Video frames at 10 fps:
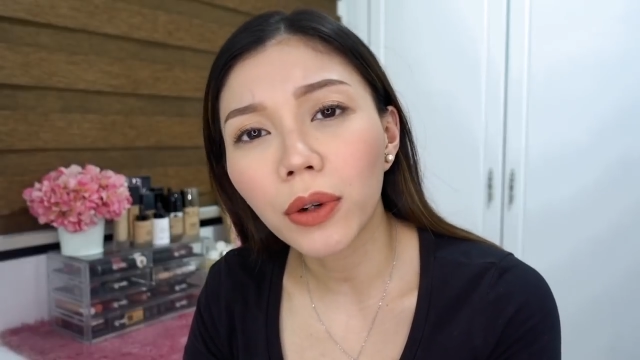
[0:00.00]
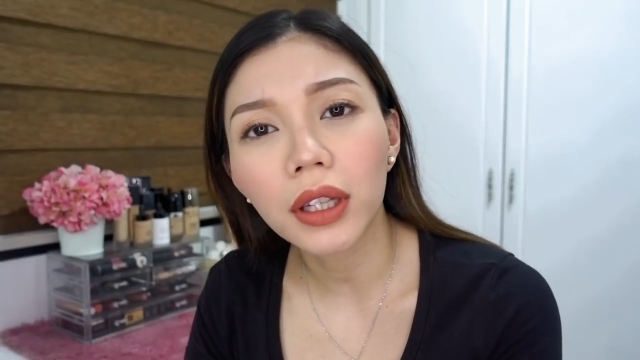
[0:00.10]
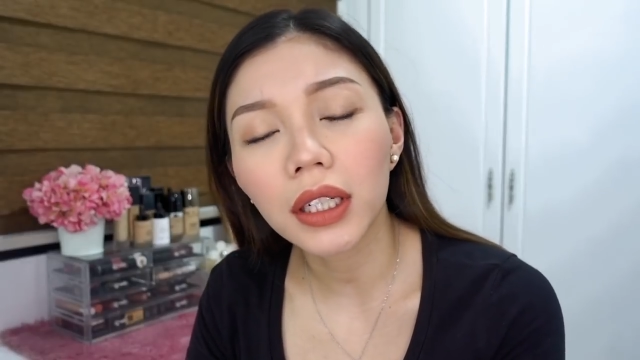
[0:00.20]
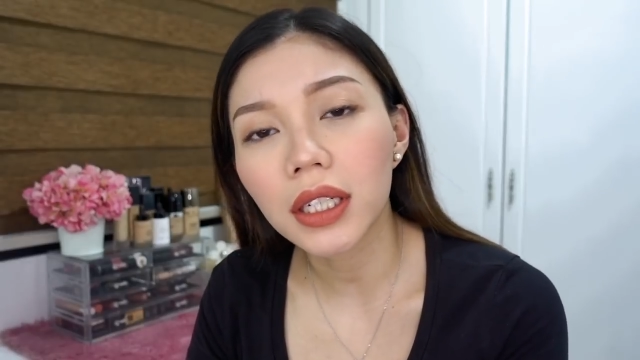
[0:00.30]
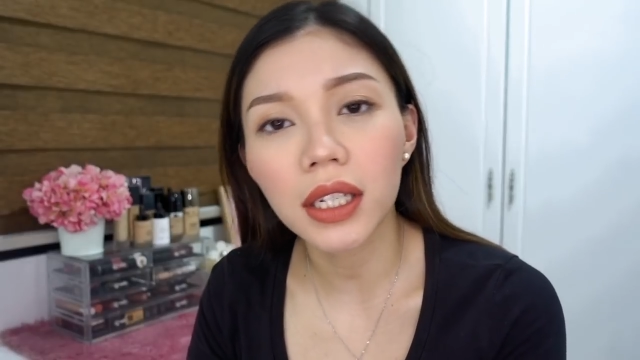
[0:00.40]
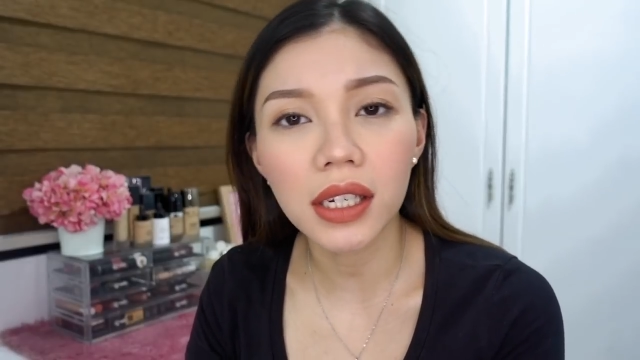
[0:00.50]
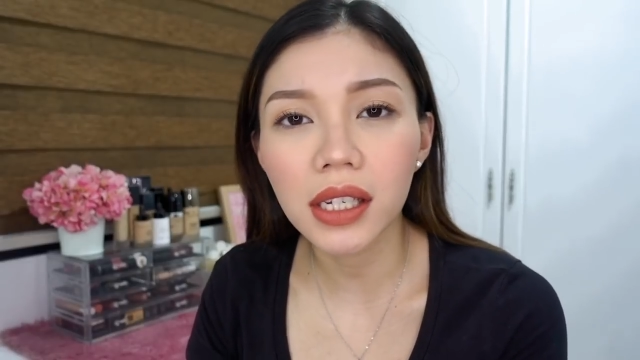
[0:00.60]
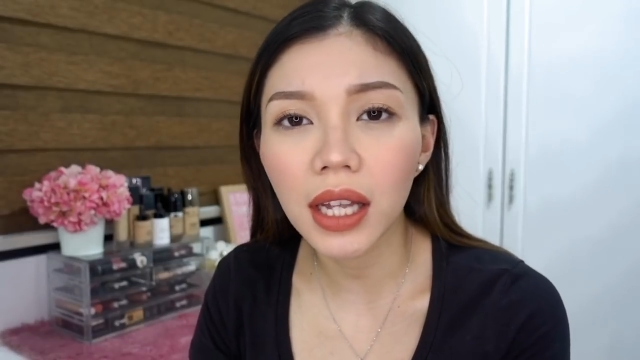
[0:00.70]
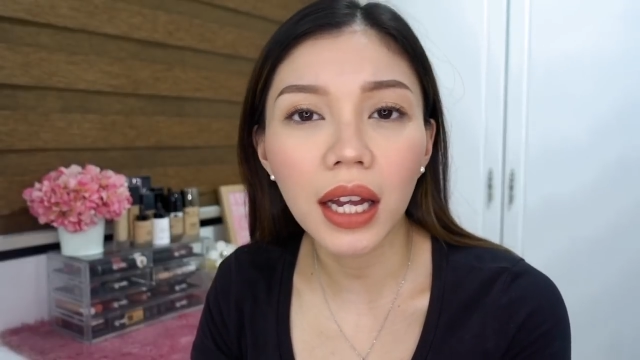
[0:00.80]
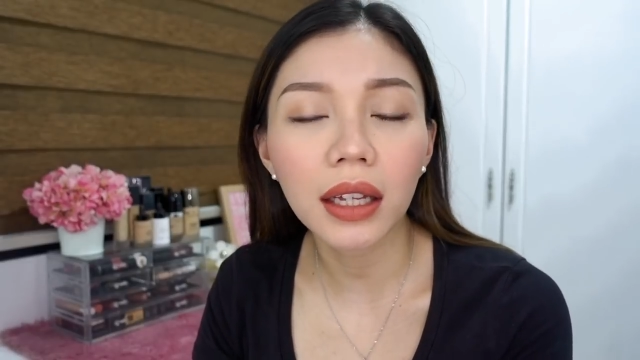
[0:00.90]
water
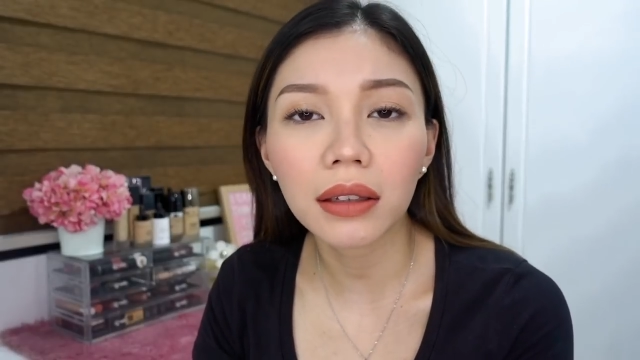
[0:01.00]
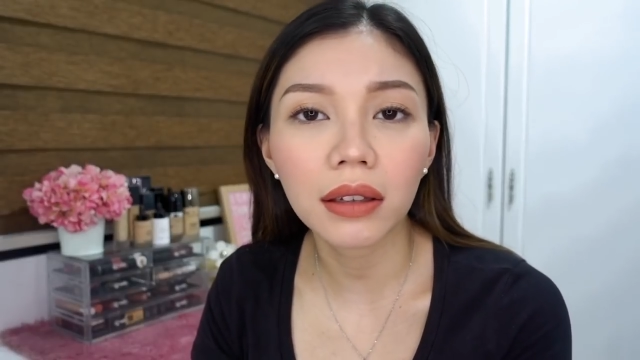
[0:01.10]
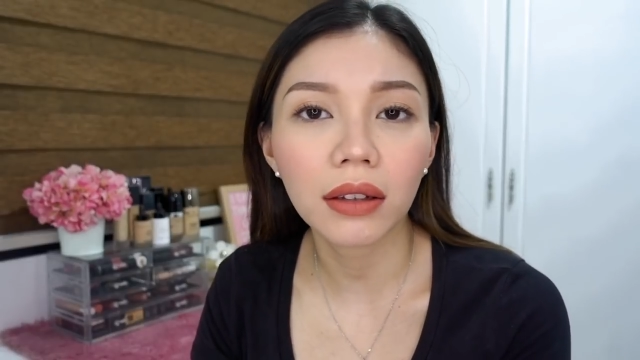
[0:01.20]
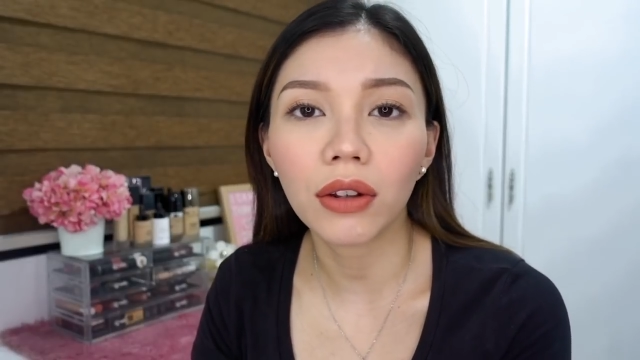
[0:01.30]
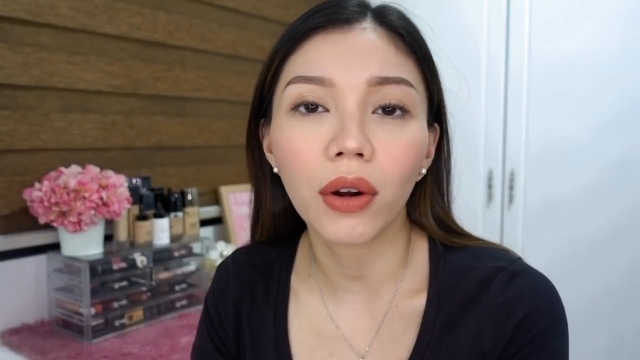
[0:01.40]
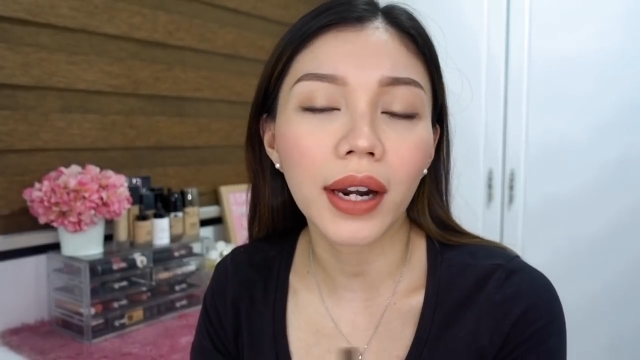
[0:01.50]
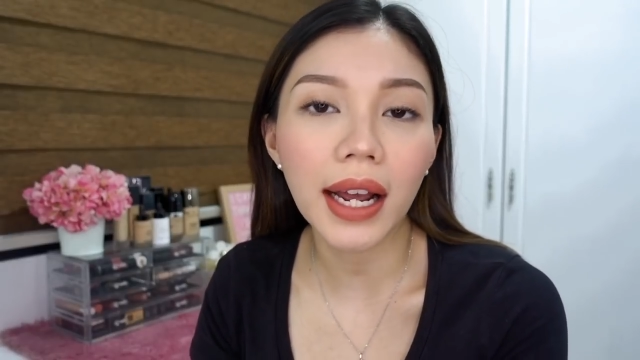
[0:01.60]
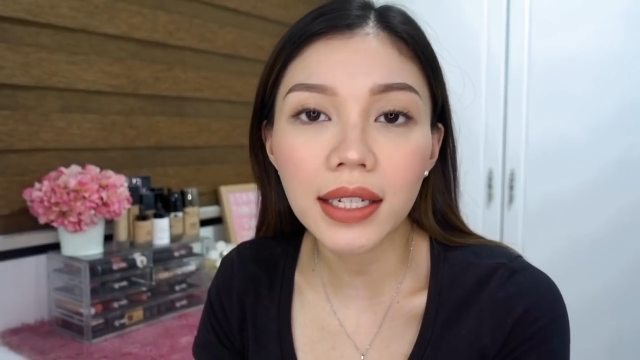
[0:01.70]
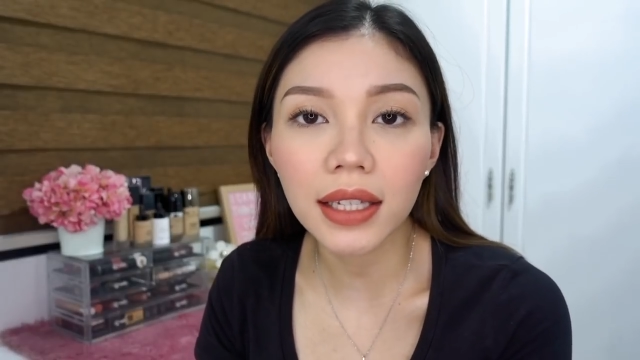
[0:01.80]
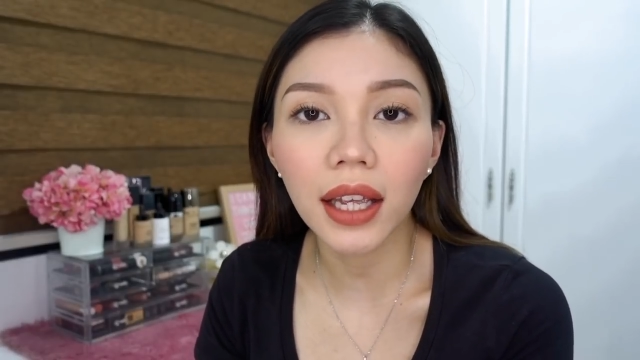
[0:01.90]
resistant, long
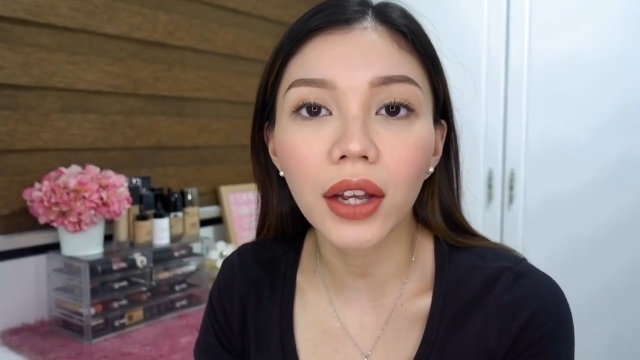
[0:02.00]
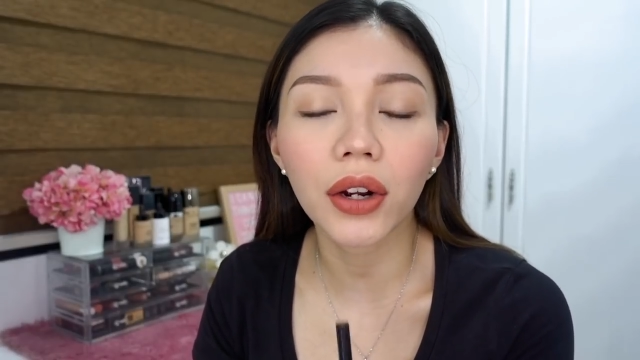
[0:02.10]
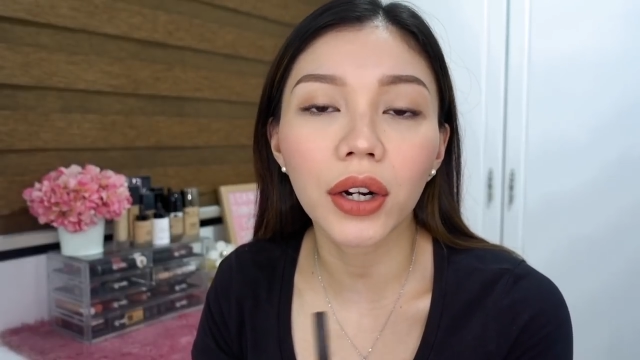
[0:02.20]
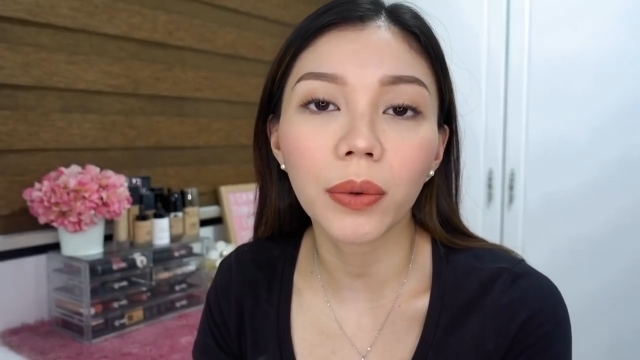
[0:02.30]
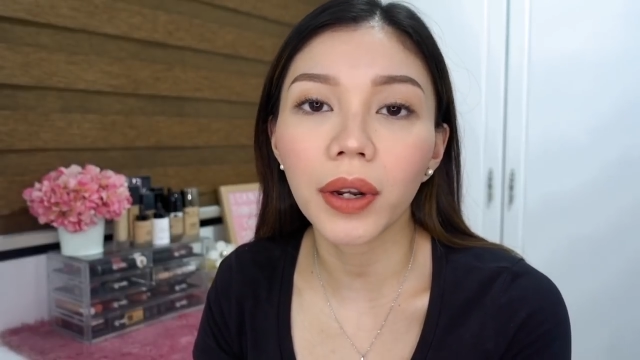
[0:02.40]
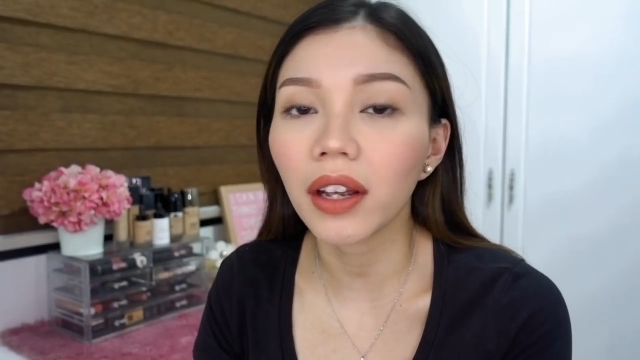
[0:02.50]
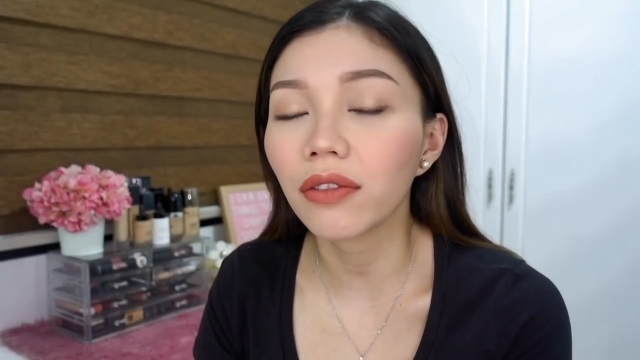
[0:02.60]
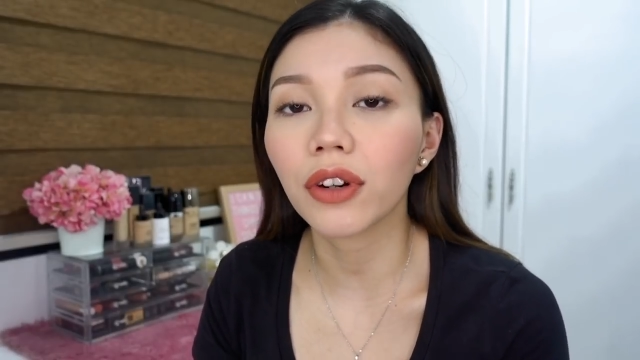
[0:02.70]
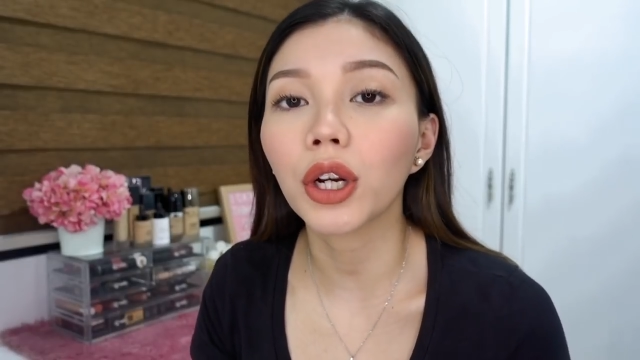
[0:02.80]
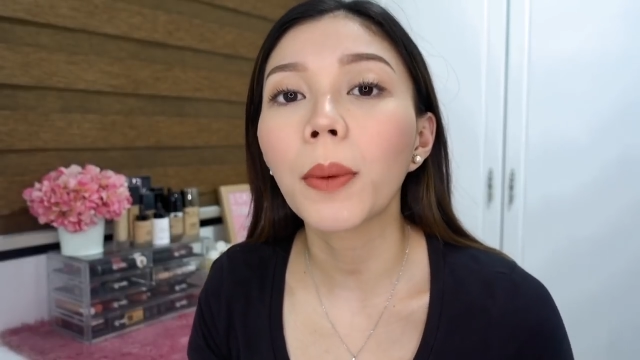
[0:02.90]
lasting, or
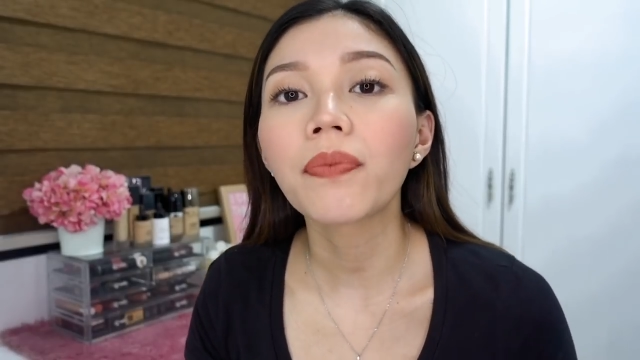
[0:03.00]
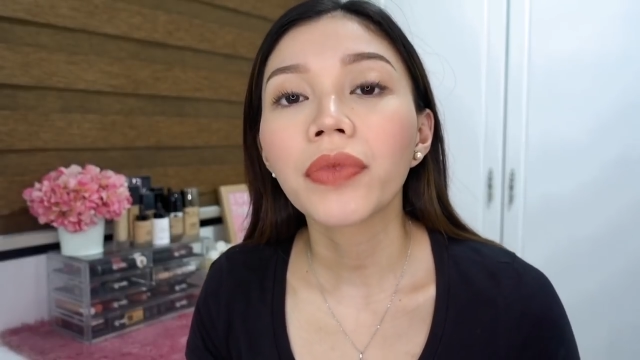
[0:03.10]
whatever,